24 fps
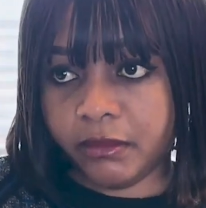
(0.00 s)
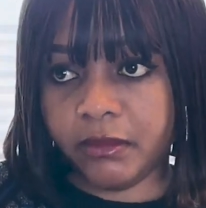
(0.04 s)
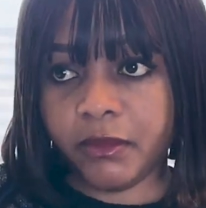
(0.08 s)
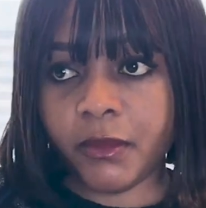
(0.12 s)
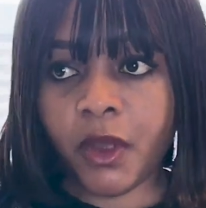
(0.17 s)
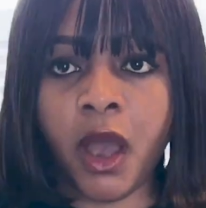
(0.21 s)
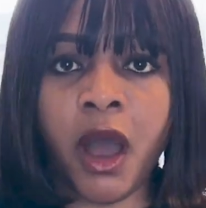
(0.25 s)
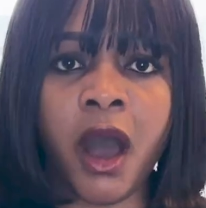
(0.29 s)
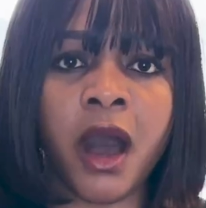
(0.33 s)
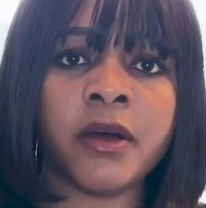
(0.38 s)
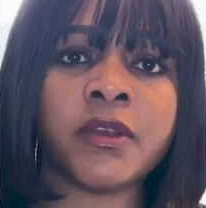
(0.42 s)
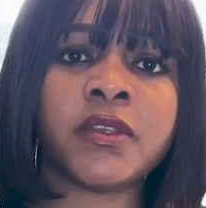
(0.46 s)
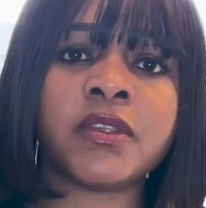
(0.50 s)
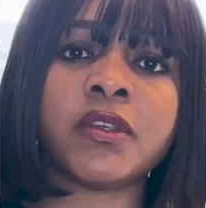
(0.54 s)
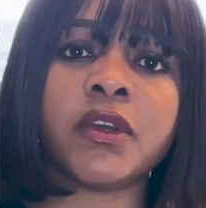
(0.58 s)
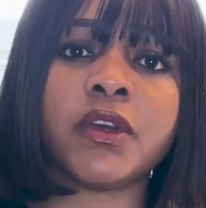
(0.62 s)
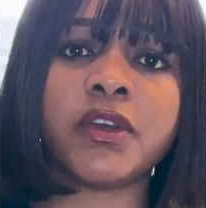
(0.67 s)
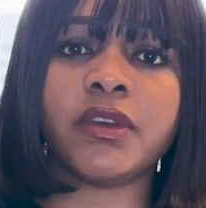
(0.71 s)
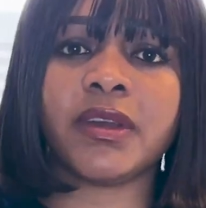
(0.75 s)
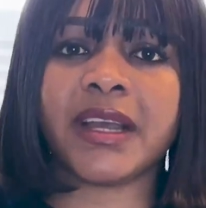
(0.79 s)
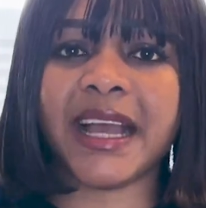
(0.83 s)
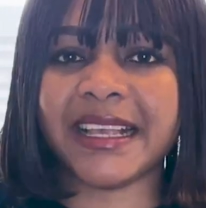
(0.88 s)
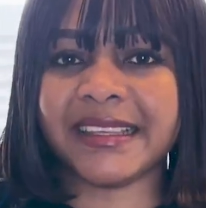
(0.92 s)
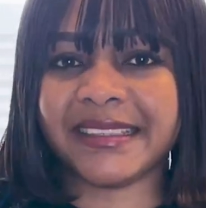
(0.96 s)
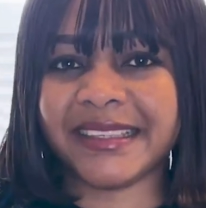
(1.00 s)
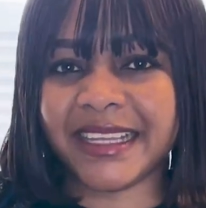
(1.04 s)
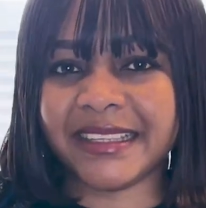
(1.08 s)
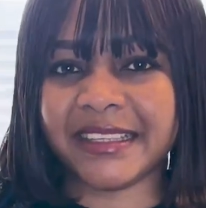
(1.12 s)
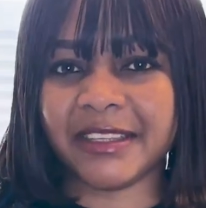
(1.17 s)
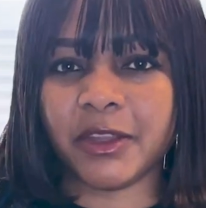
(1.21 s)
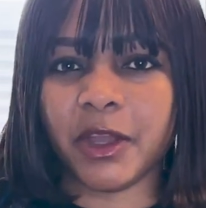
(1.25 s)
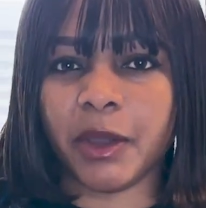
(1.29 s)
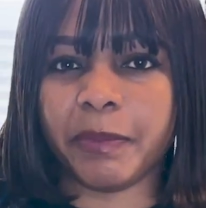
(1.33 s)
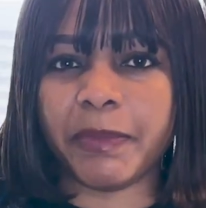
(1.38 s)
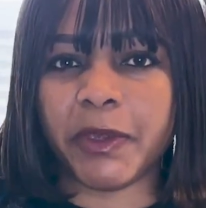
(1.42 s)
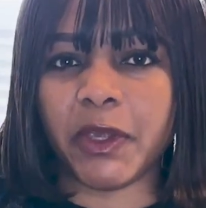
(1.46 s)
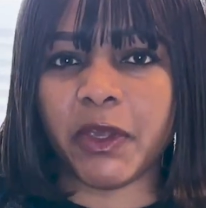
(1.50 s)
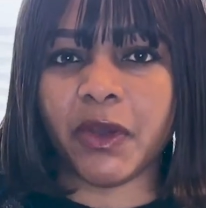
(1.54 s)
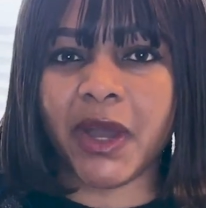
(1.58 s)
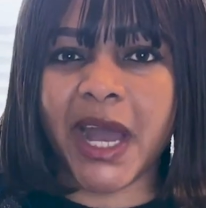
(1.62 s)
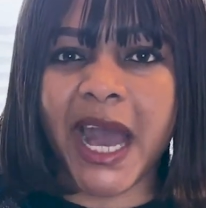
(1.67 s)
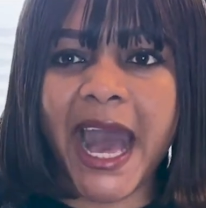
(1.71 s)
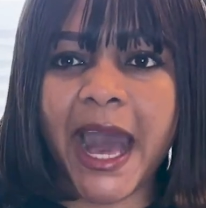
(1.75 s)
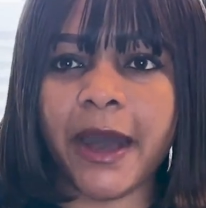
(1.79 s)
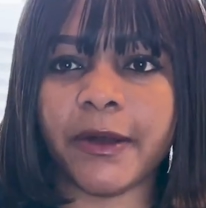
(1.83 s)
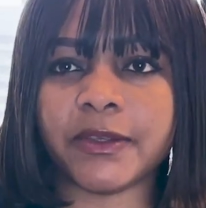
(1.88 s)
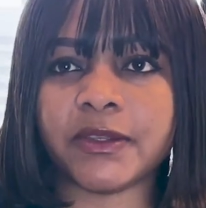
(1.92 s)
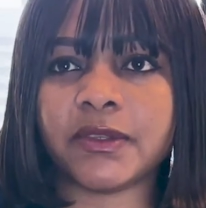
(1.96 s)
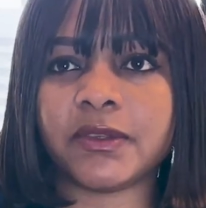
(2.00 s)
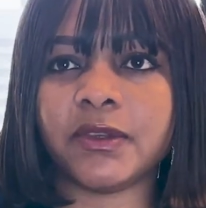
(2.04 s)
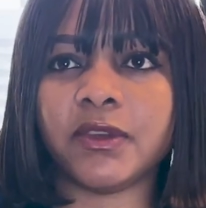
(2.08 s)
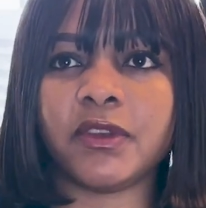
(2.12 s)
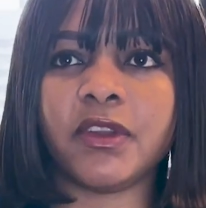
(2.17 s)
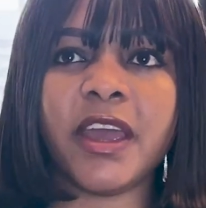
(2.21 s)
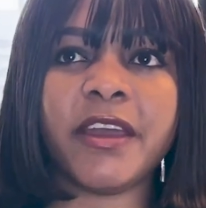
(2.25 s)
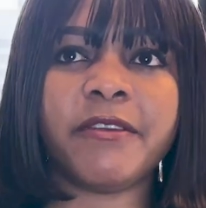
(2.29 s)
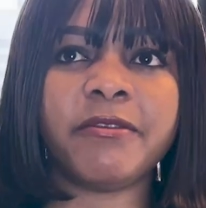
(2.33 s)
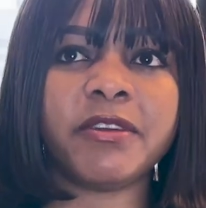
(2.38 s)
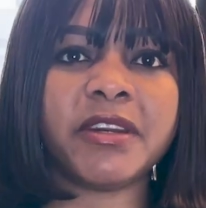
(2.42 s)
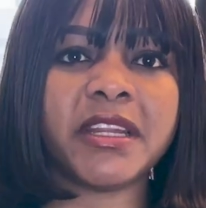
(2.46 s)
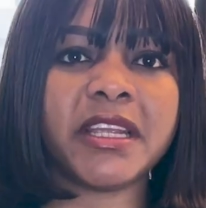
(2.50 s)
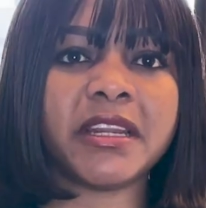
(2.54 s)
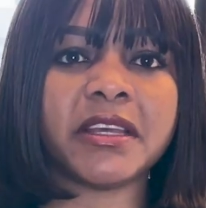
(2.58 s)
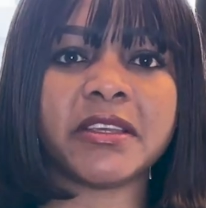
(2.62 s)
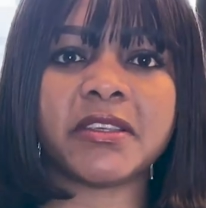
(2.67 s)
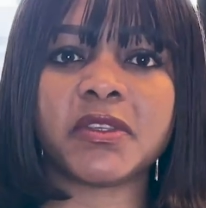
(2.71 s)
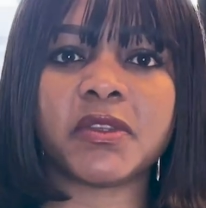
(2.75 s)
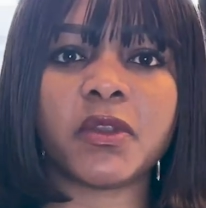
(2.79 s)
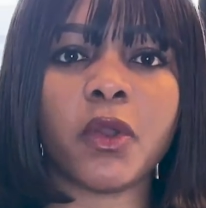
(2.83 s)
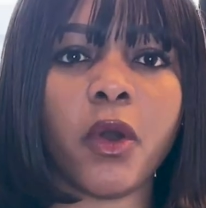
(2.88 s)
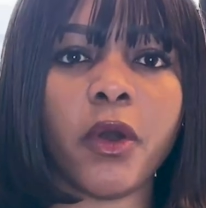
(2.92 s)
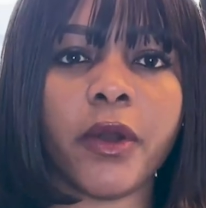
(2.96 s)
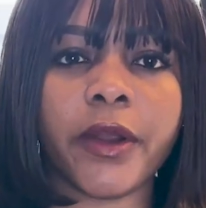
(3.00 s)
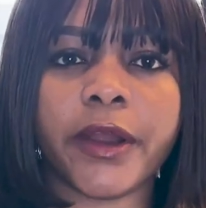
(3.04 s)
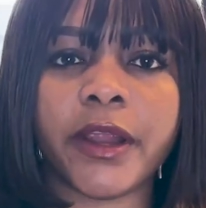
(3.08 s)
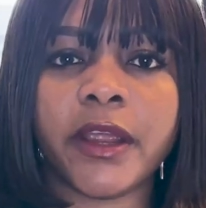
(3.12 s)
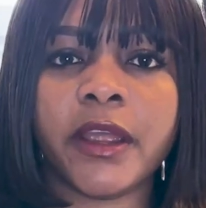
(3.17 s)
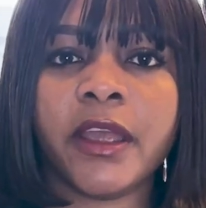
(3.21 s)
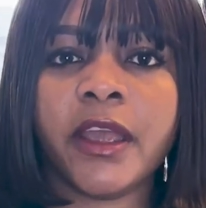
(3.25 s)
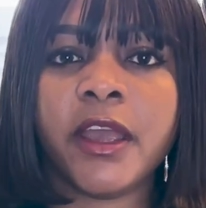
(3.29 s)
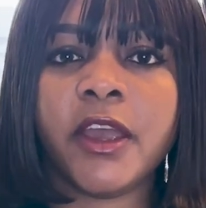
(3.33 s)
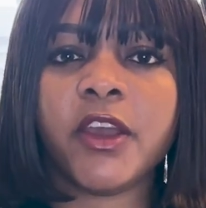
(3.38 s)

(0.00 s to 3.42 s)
Also, you can set it up in your house. You don't even need a store.